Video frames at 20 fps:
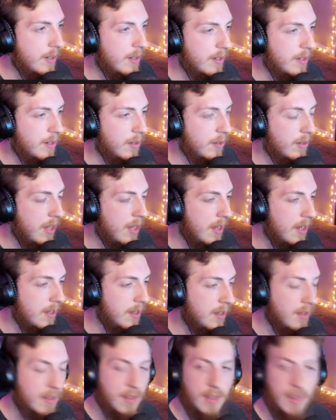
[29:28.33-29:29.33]
okay.
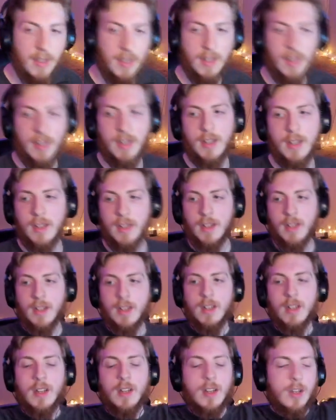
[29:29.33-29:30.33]

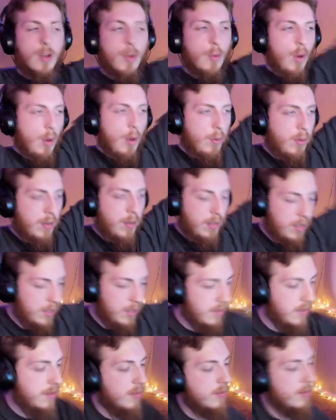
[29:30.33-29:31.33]
Woo!
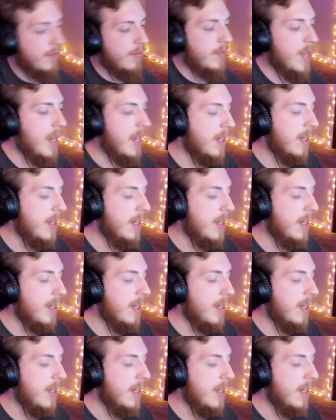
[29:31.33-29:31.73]
We've done it.